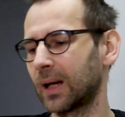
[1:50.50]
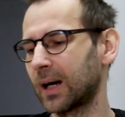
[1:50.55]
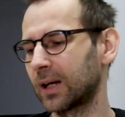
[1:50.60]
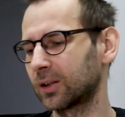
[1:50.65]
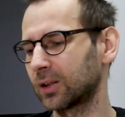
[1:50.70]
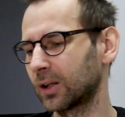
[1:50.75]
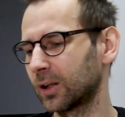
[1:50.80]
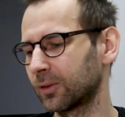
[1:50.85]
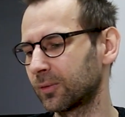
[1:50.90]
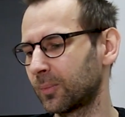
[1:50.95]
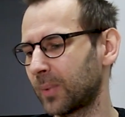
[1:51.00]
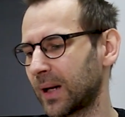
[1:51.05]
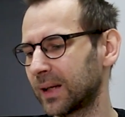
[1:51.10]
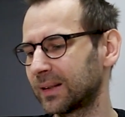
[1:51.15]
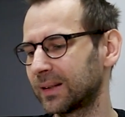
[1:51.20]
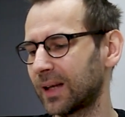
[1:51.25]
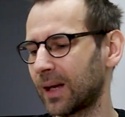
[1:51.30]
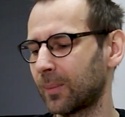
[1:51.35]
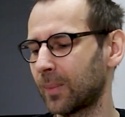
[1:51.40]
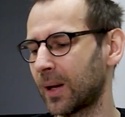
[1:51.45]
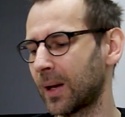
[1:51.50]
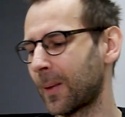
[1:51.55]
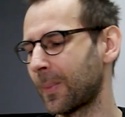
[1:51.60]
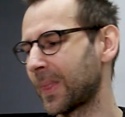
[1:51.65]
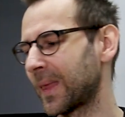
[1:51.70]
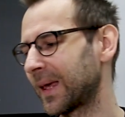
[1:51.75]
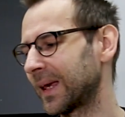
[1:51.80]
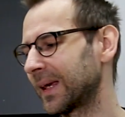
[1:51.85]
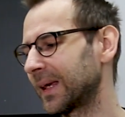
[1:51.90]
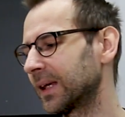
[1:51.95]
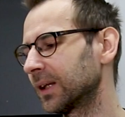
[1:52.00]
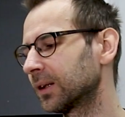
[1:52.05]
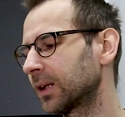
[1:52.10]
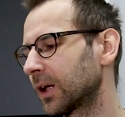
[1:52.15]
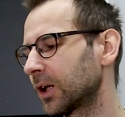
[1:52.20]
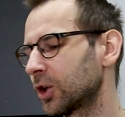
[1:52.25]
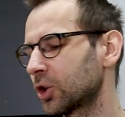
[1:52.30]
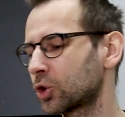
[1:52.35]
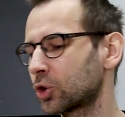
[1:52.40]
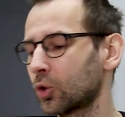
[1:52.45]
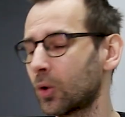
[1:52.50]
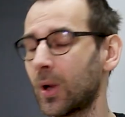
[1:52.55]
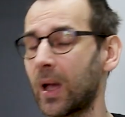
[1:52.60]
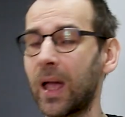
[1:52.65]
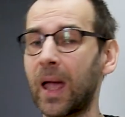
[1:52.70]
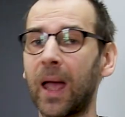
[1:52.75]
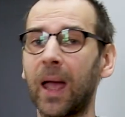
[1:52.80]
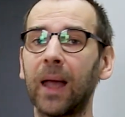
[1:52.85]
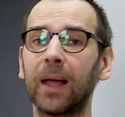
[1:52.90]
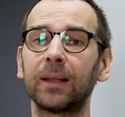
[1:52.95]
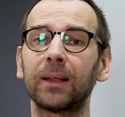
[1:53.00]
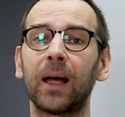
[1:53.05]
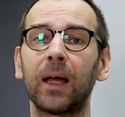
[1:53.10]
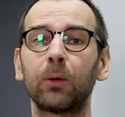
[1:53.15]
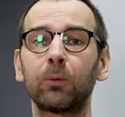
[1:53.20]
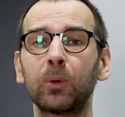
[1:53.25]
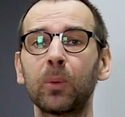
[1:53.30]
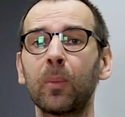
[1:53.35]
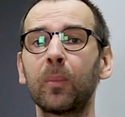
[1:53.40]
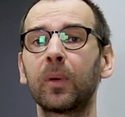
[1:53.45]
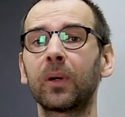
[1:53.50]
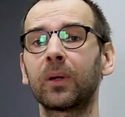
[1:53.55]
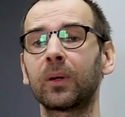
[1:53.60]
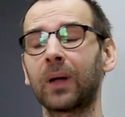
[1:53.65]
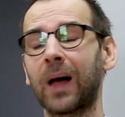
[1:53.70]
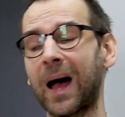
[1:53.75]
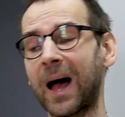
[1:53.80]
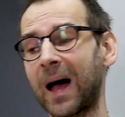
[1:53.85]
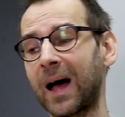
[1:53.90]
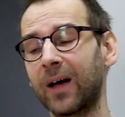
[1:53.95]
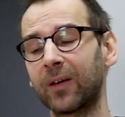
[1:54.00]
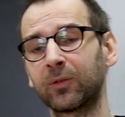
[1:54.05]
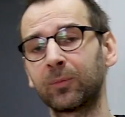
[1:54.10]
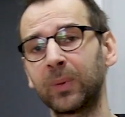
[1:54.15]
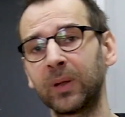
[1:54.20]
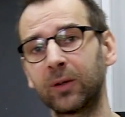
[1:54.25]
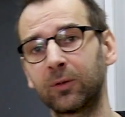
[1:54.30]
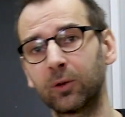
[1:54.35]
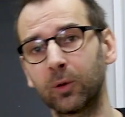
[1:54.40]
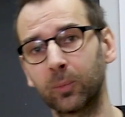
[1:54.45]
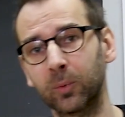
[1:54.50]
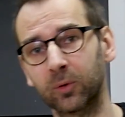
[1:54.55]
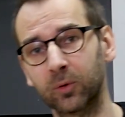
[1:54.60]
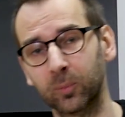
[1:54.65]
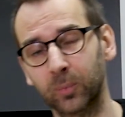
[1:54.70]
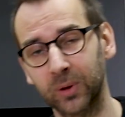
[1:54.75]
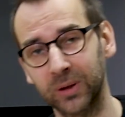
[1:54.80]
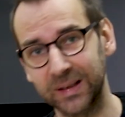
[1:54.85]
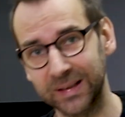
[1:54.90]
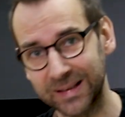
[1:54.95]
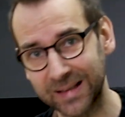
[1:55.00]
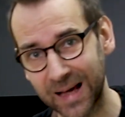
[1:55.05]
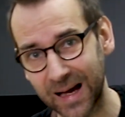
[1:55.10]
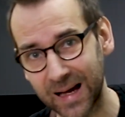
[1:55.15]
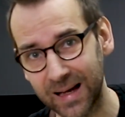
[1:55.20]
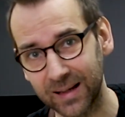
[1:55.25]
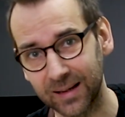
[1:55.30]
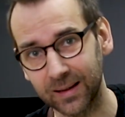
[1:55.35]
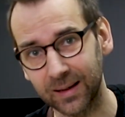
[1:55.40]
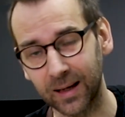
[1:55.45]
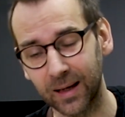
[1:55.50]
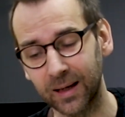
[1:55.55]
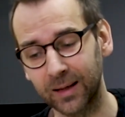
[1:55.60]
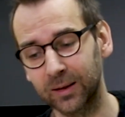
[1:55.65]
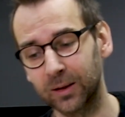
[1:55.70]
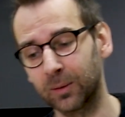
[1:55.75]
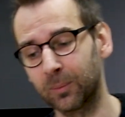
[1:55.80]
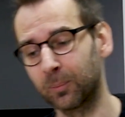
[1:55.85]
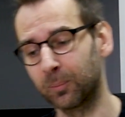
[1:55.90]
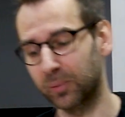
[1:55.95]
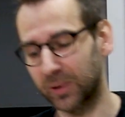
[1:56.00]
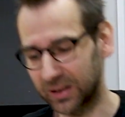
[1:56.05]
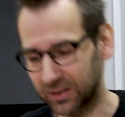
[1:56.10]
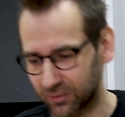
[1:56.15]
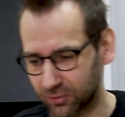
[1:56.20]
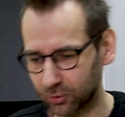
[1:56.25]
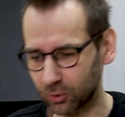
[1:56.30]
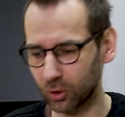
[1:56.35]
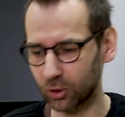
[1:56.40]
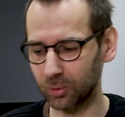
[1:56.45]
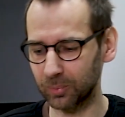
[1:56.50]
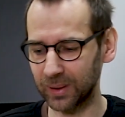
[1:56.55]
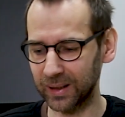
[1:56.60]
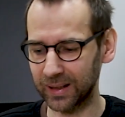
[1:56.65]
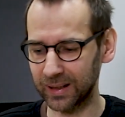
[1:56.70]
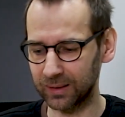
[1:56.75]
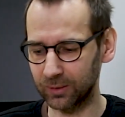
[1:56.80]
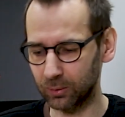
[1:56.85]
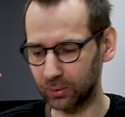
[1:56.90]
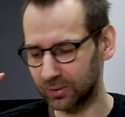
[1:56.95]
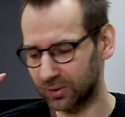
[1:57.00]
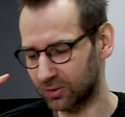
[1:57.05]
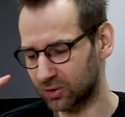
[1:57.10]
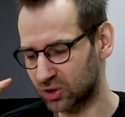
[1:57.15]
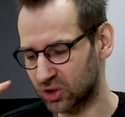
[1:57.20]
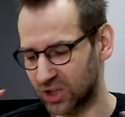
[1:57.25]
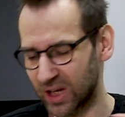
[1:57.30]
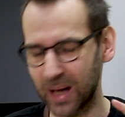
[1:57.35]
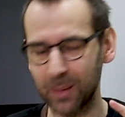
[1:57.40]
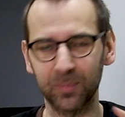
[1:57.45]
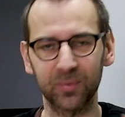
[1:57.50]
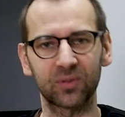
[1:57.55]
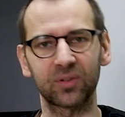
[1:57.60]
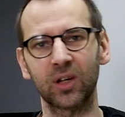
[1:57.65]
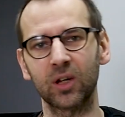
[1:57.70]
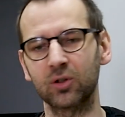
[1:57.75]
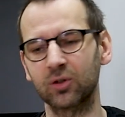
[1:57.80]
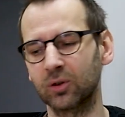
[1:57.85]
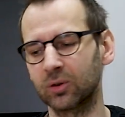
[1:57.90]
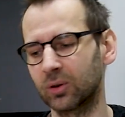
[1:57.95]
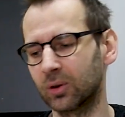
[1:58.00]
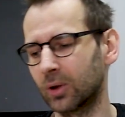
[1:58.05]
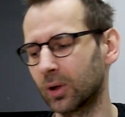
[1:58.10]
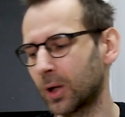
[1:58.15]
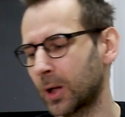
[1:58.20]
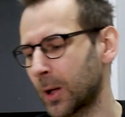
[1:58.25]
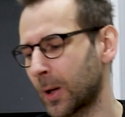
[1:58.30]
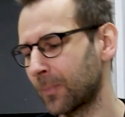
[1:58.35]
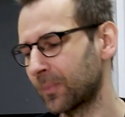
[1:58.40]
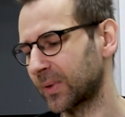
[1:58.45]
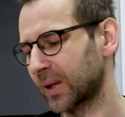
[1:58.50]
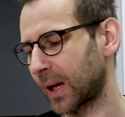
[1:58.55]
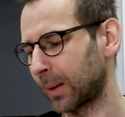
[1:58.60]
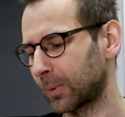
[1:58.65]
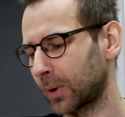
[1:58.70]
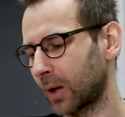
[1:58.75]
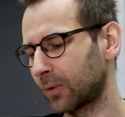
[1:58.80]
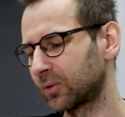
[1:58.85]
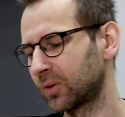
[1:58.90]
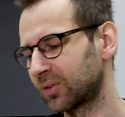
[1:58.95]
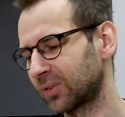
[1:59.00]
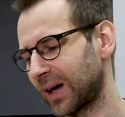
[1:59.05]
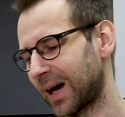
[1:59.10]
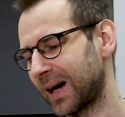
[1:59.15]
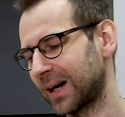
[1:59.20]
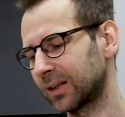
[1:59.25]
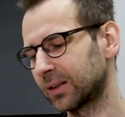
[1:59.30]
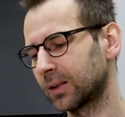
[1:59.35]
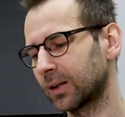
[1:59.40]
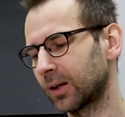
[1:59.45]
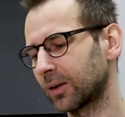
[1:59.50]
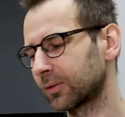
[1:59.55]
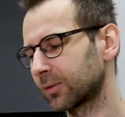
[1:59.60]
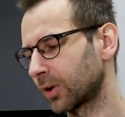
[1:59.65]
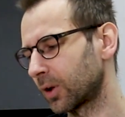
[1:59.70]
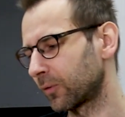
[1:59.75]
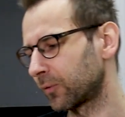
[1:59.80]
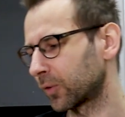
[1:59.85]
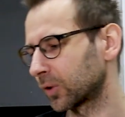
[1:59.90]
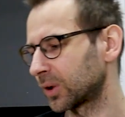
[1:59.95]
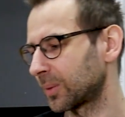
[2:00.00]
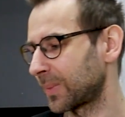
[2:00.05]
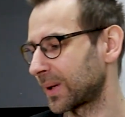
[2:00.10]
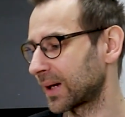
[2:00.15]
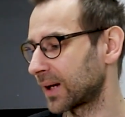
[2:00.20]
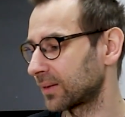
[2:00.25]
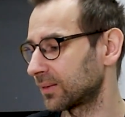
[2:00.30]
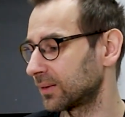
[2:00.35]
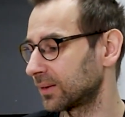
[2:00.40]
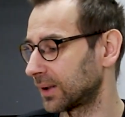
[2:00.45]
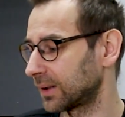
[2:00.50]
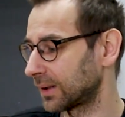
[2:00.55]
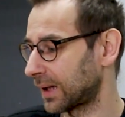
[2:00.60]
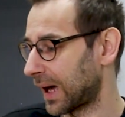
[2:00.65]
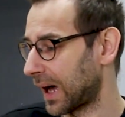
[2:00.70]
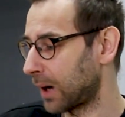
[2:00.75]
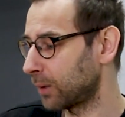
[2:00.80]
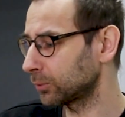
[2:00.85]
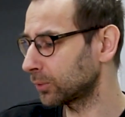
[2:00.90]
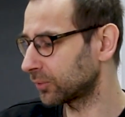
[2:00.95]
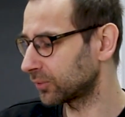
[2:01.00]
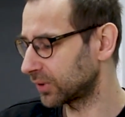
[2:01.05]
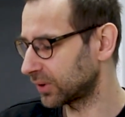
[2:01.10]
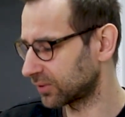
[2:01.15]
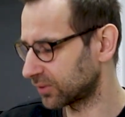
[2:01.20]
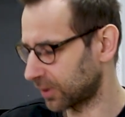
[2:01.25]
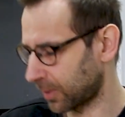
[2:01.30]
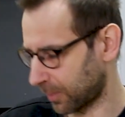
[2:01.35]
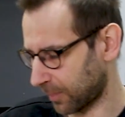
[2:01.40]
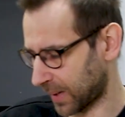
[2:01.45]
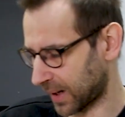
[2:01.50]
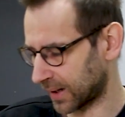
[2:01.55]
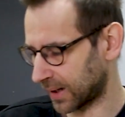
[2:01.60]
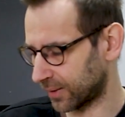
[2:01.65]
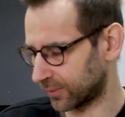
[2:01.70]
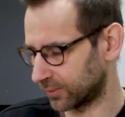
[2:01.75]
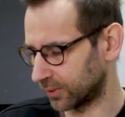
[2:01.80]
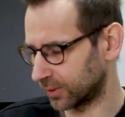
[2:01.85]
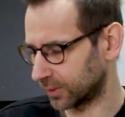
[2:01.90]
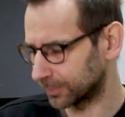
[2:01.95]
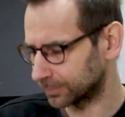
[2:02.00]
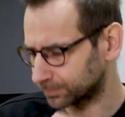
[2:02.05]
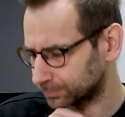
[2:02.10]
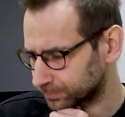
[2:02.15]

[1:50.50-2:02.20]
articles by them in the issue. And I remember us being super young and brainstorming and doing this jam session, coming up with these ideas for the magazine. And out of this magazine,